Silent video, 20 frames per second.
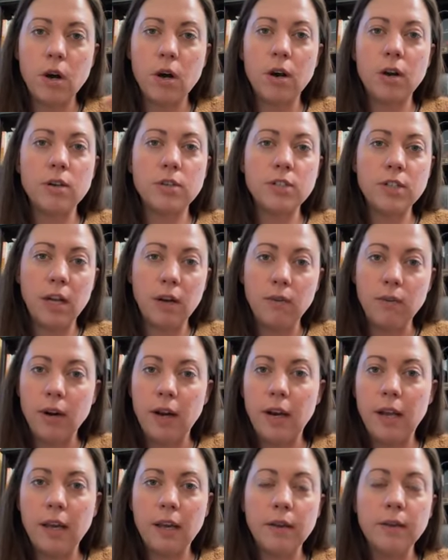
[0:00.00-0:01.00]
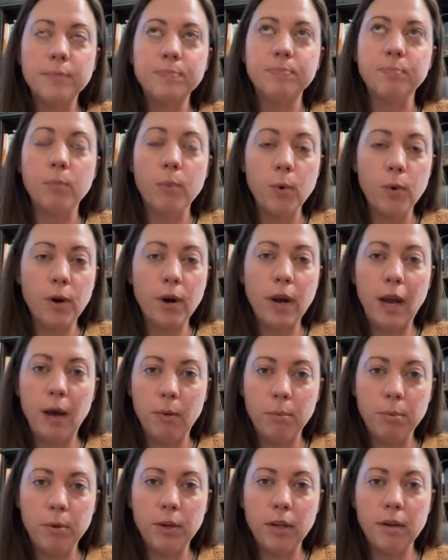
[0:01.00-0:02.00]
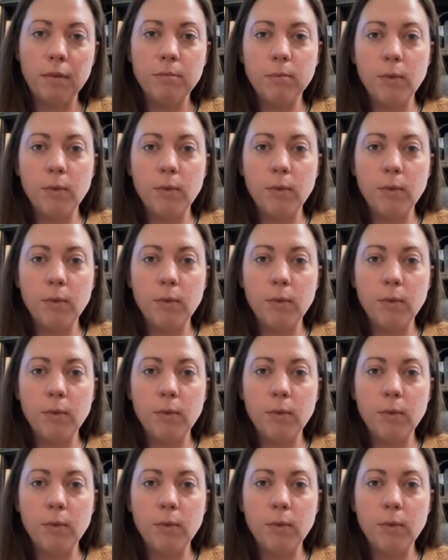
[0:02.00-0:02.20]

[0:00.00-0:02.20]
are generating more output,